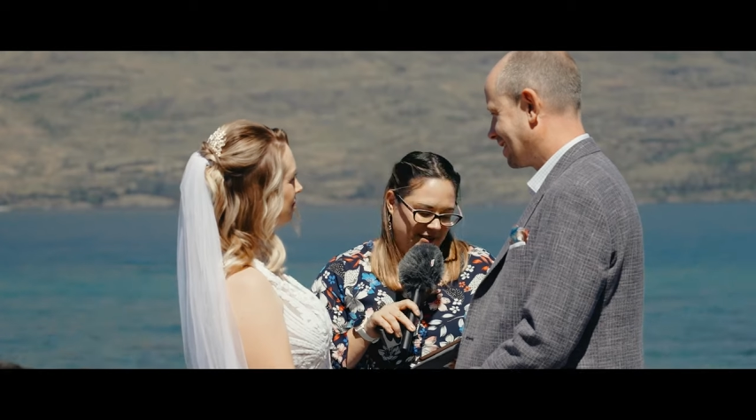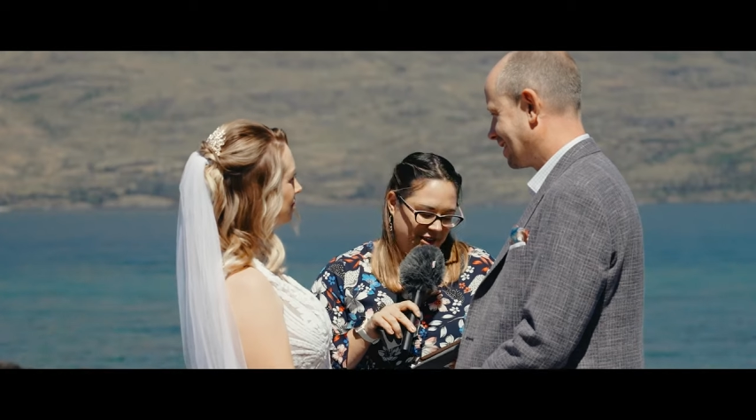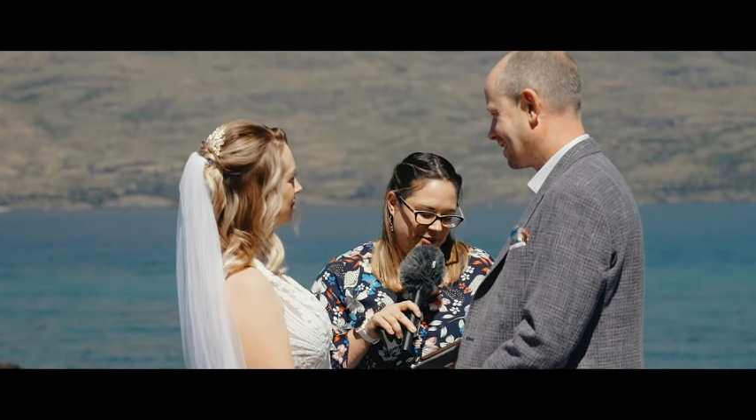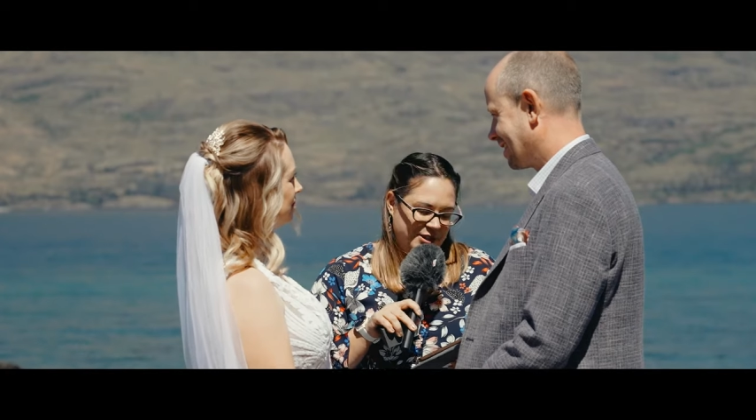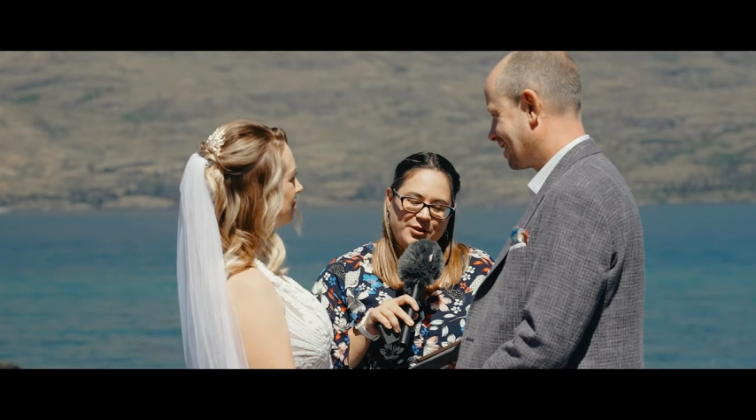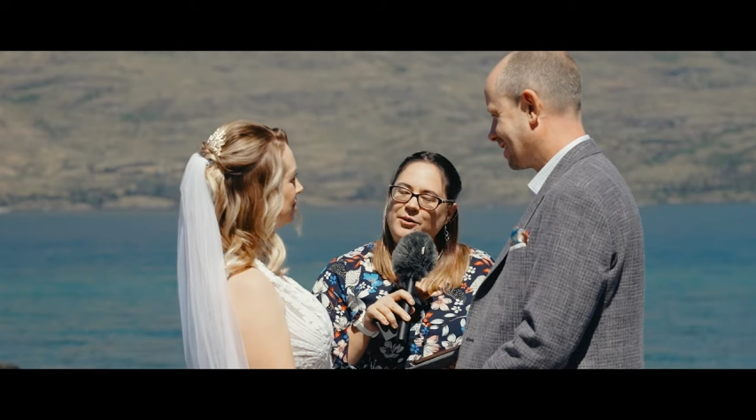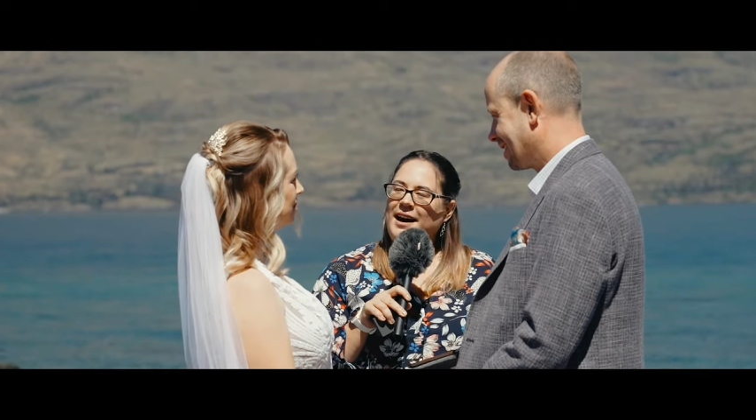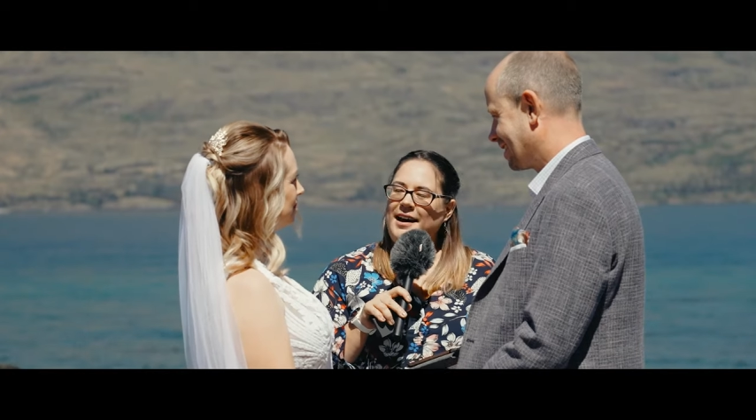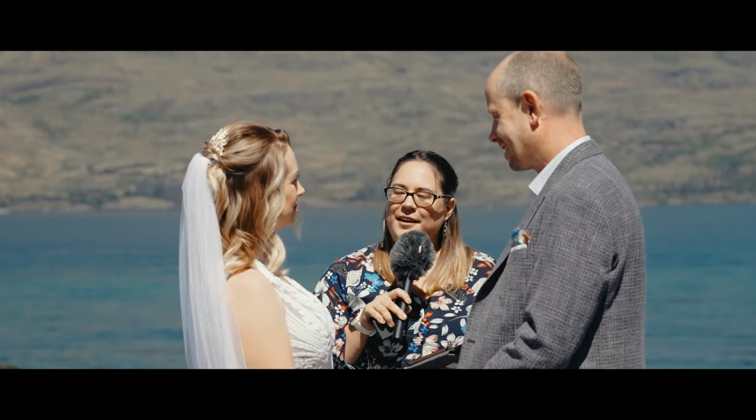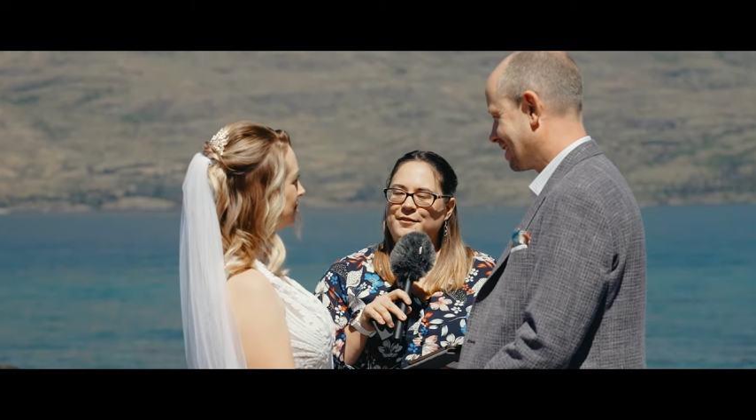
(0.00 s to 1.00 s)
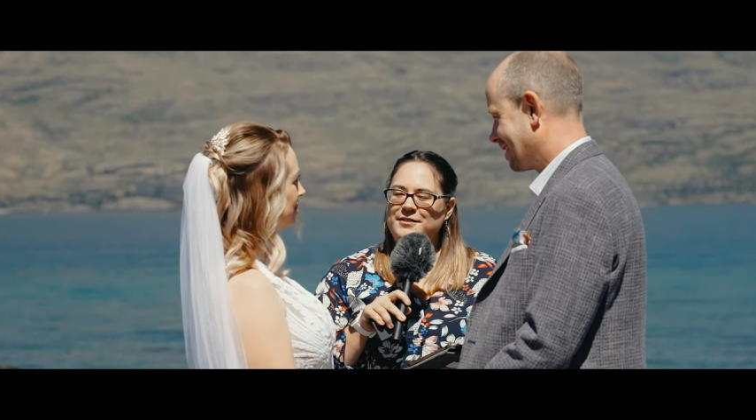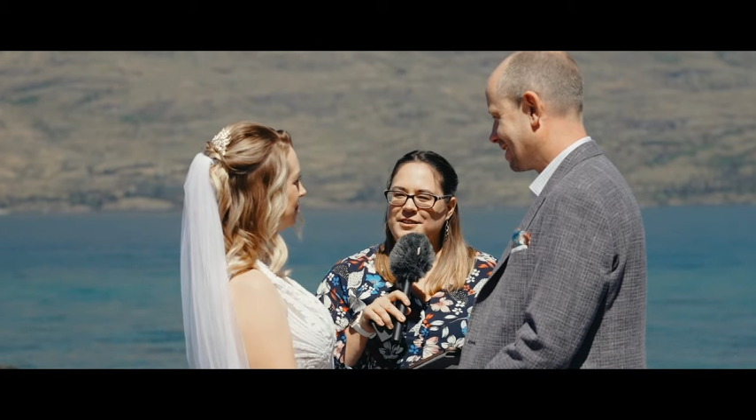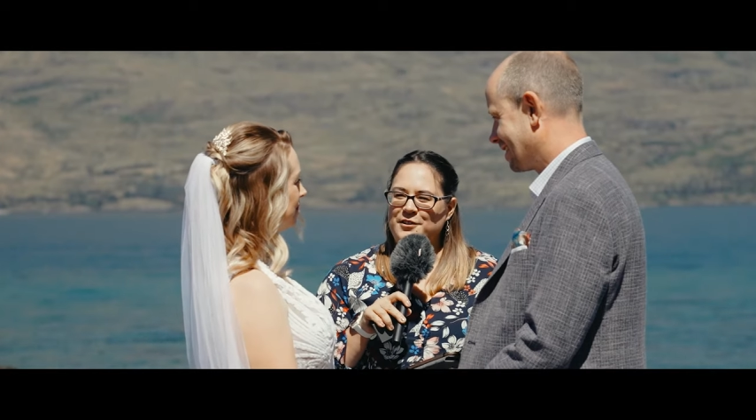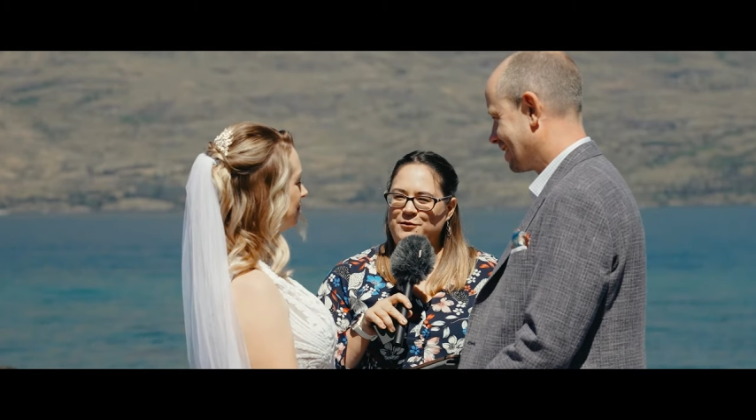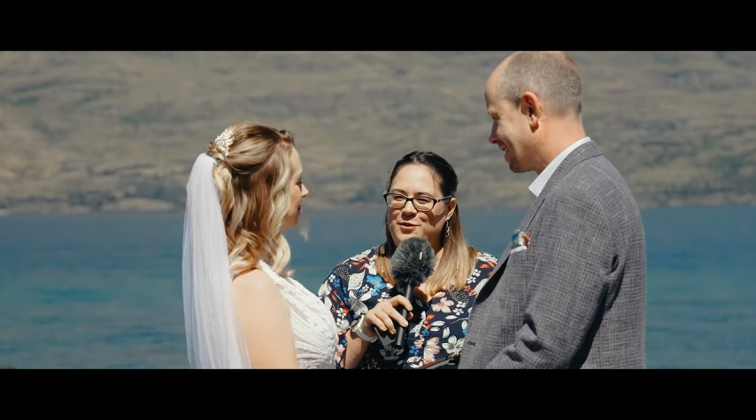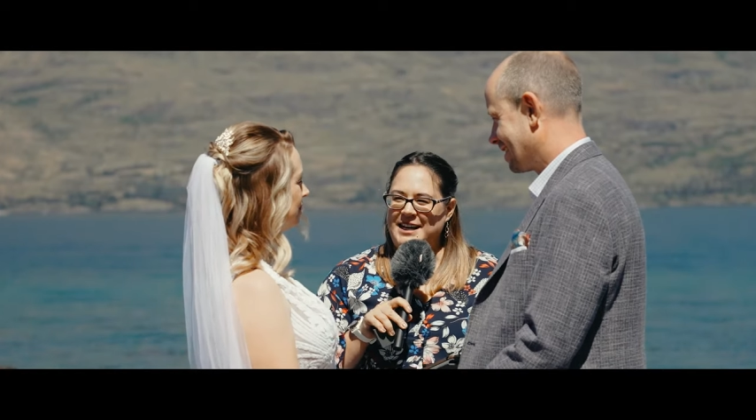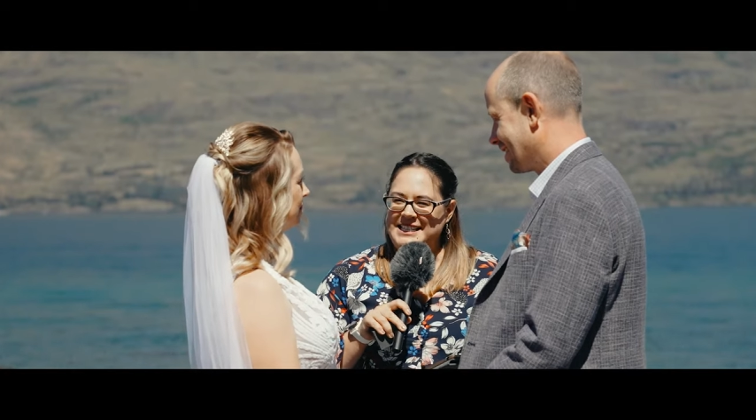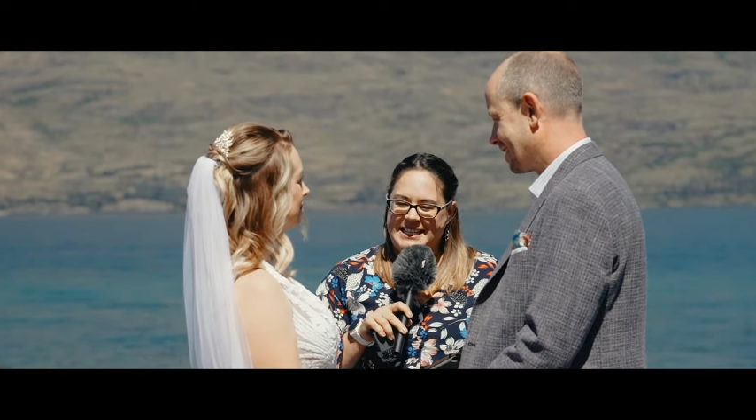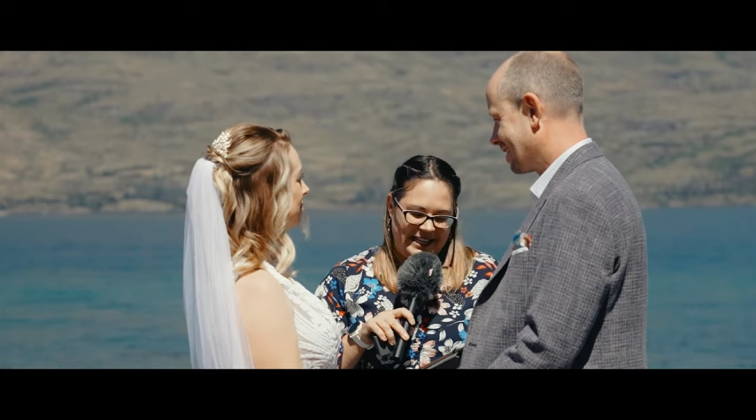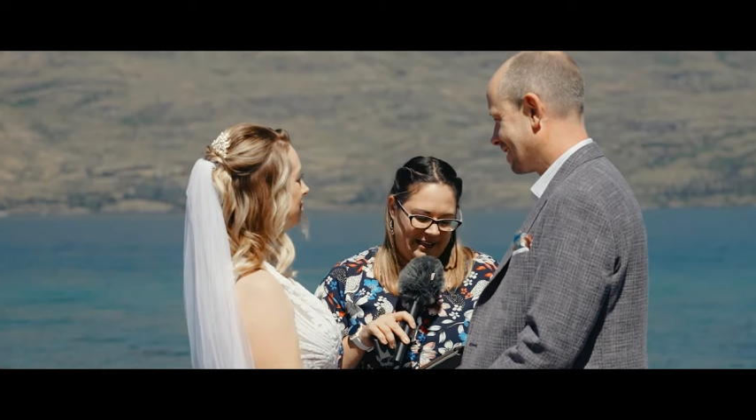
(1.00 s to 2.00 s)
that you are two halves of
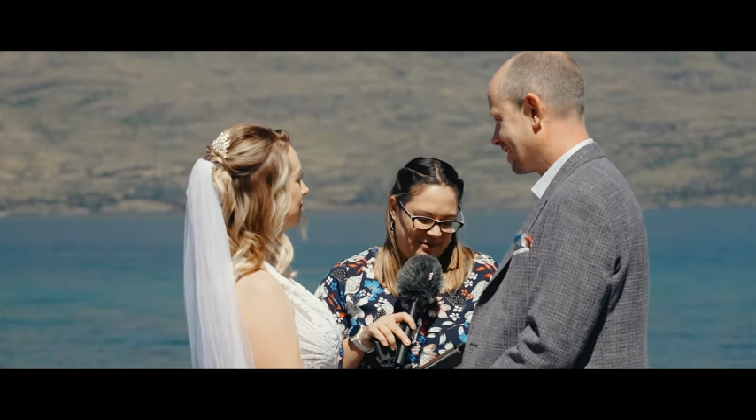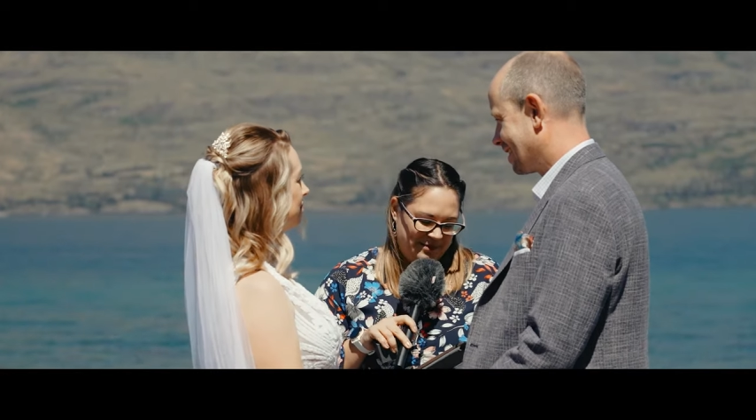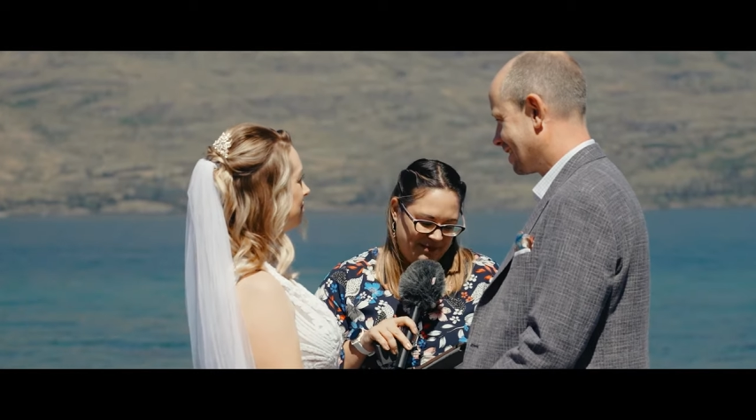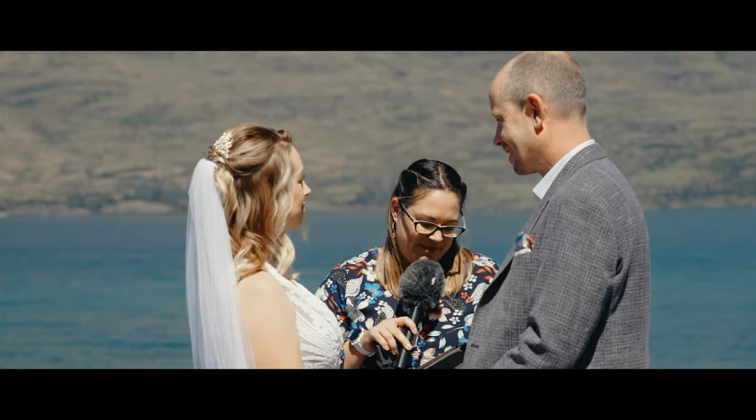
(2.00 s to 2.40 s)
one team.